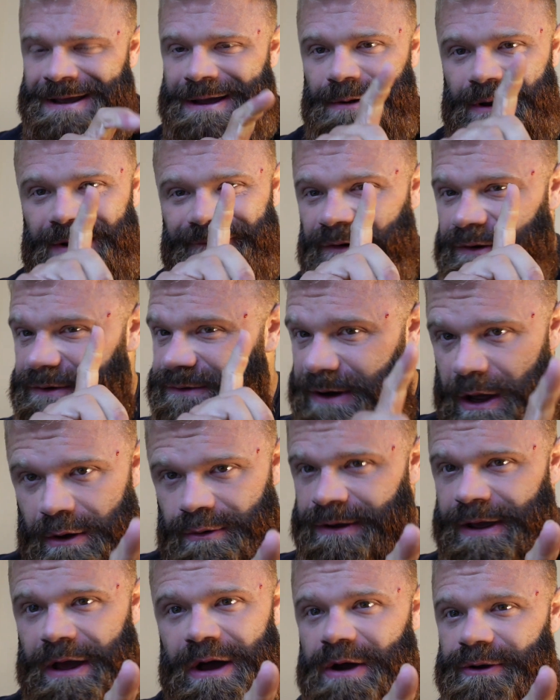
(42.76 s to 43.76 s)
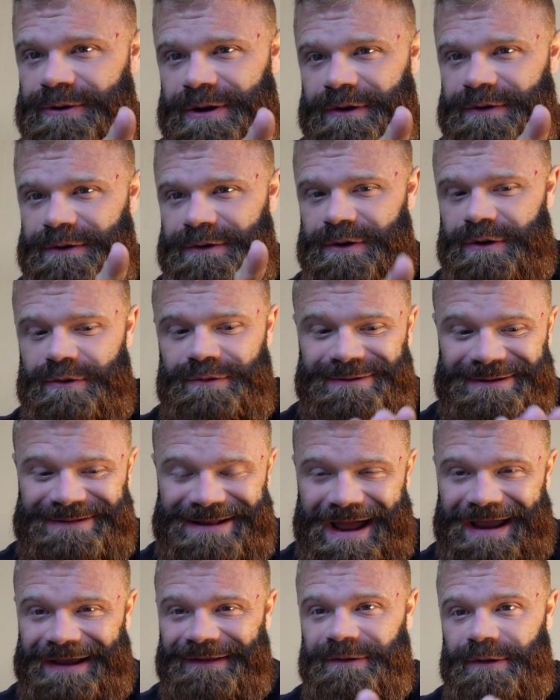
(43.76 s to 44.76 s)
Well, I've got no cardio to do
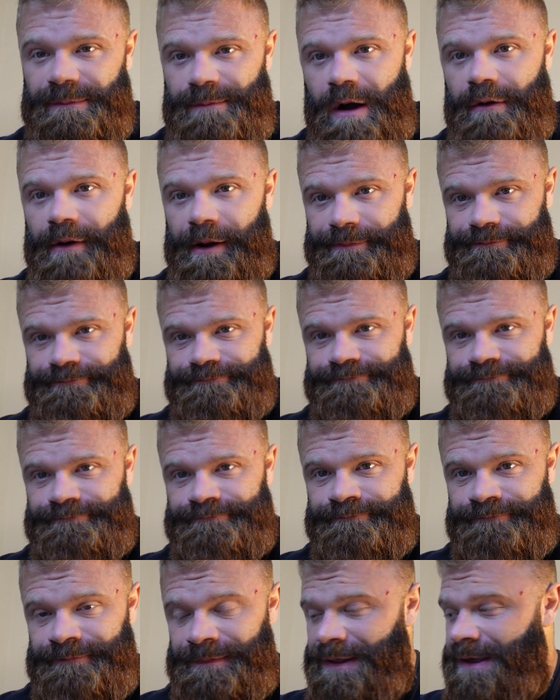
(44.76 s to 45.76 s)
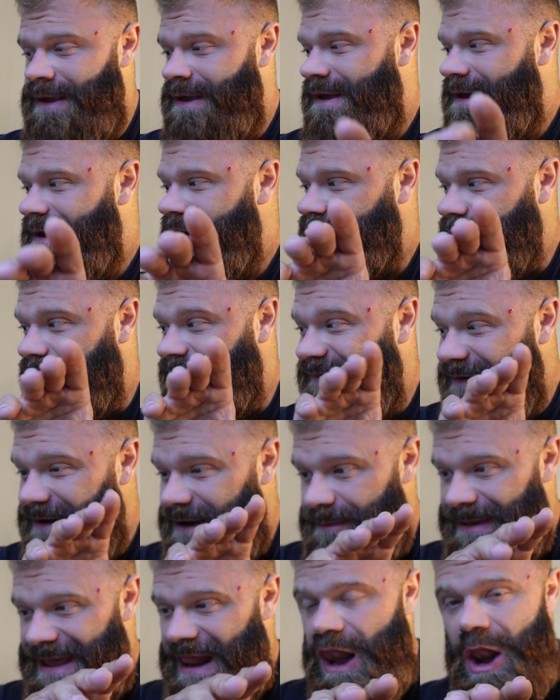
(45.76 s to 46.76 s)
today and tomorrow. So I'm
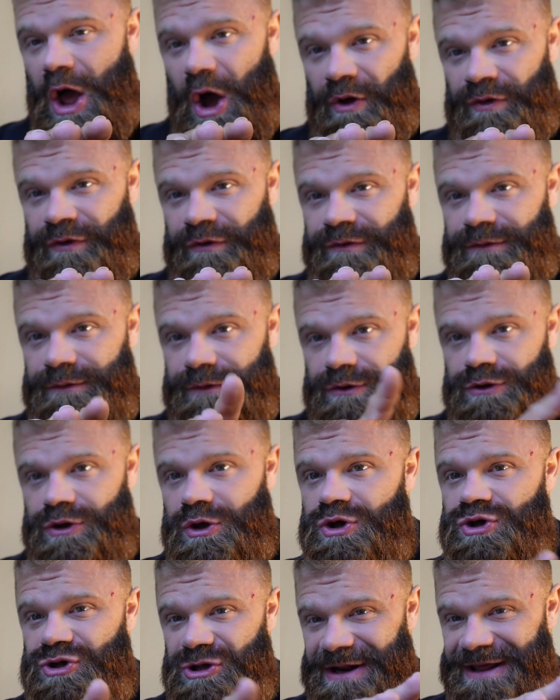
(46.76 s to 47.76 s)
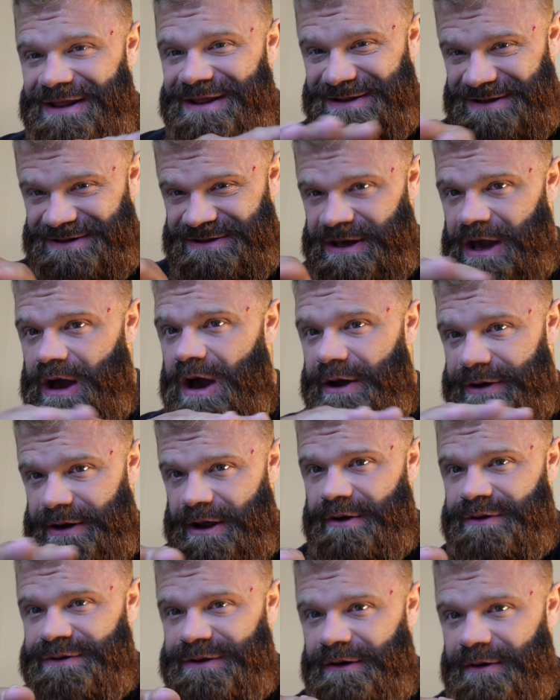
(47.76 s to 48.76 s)
feeling a bit lost, because usually this is
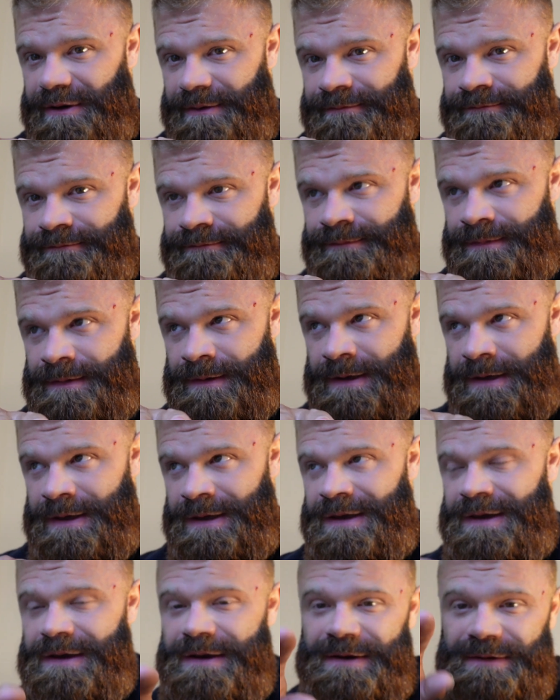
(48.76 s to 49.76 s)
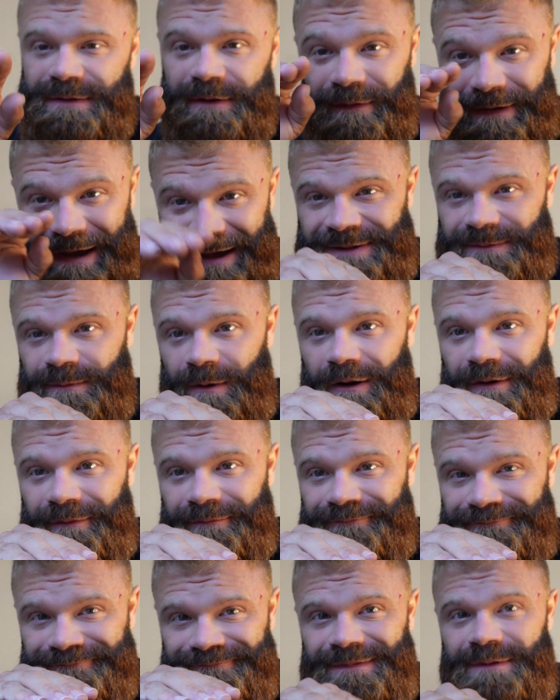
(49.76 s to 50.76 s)
cardio time. So guess
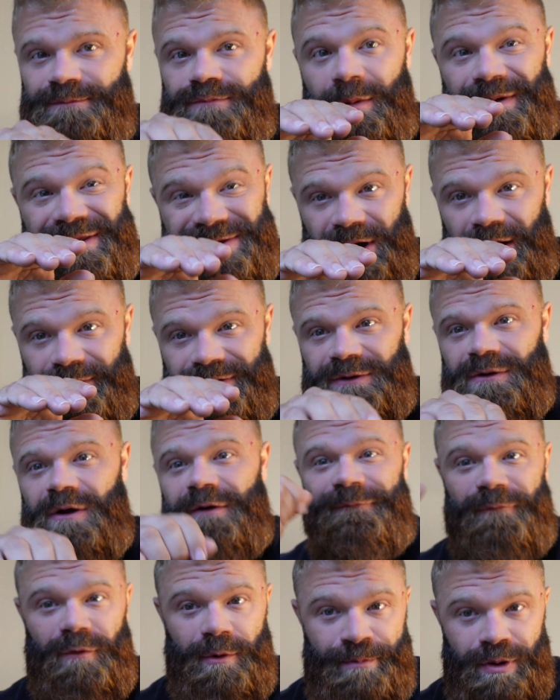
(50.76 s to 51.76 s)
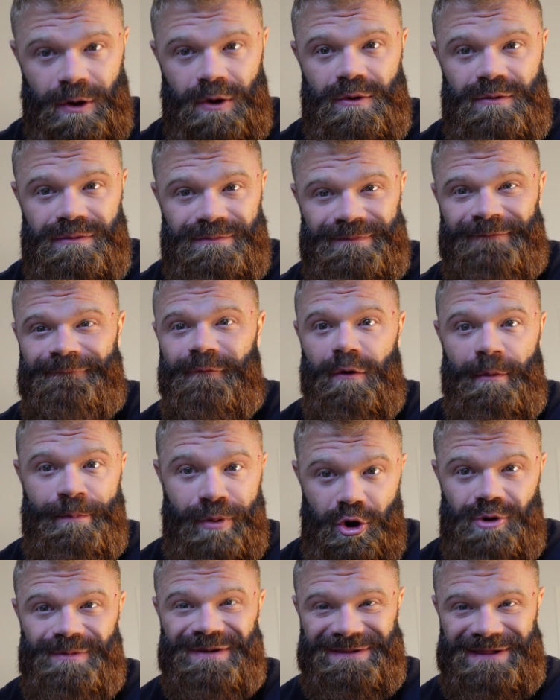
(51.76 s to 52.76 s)
what? Probably time to go for a poo before I
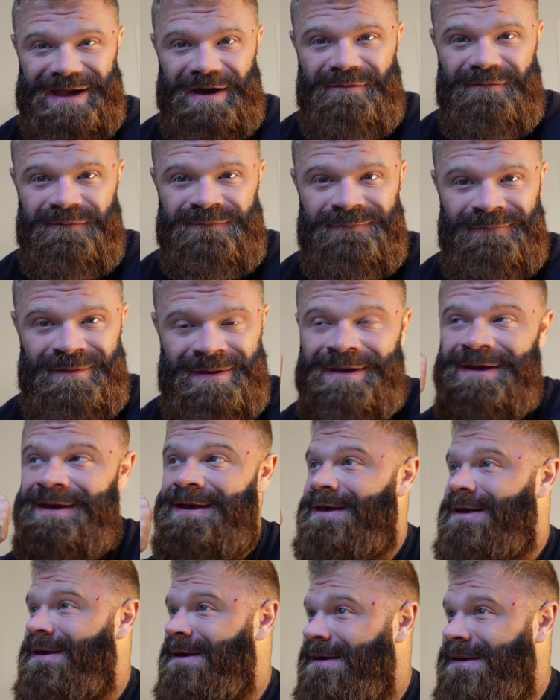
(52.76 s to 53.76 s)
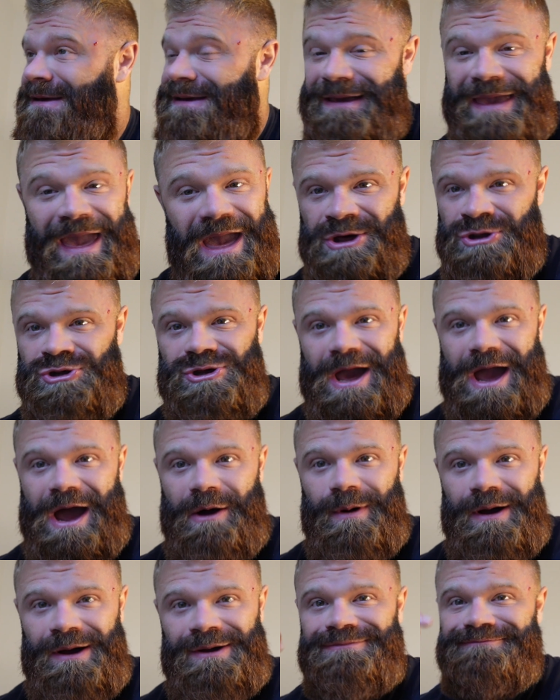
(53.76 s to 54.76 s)
poo myself, get a
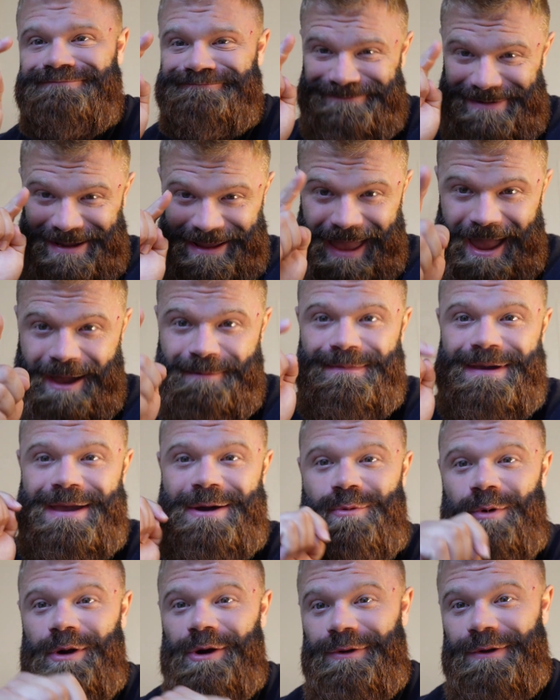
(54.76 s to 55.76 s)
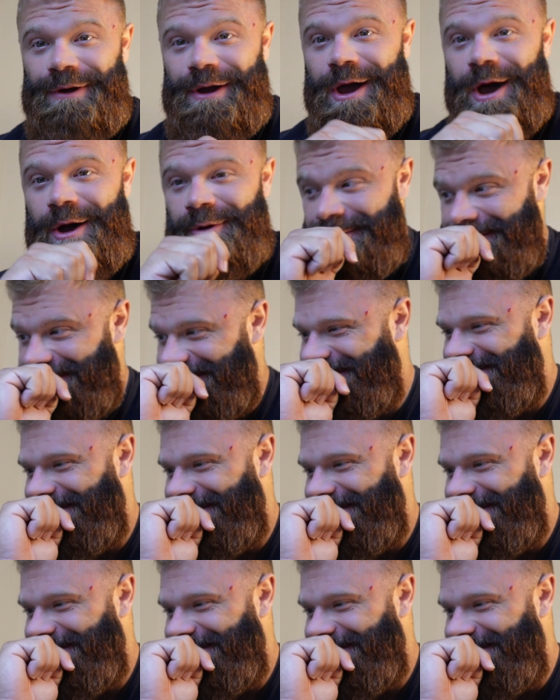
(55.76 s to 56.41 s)
shower, and get meal one on the go,